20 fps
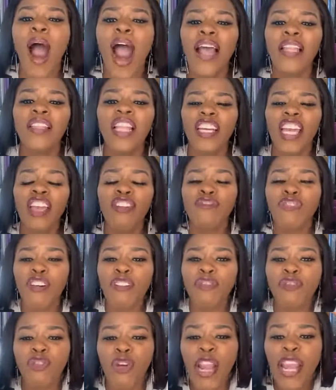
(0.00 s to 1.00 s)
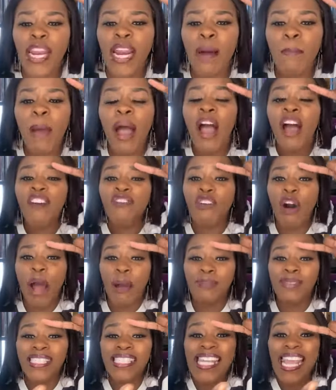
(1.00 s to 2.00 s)
are looking for freedom
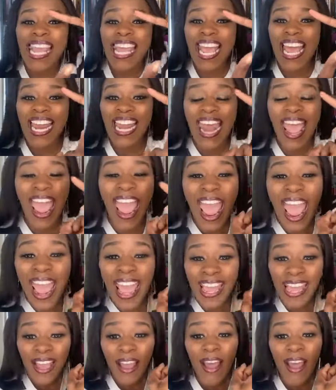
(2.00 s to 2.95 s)
from DNA.